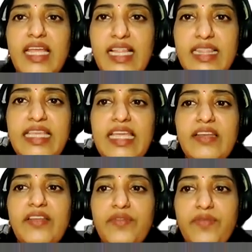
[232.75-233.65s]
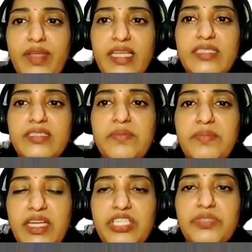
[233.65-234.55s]
healthcare waste
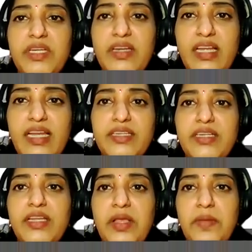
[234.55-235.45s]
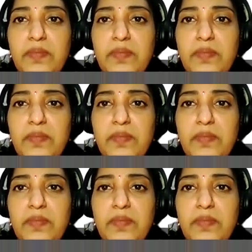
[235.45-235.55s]
management related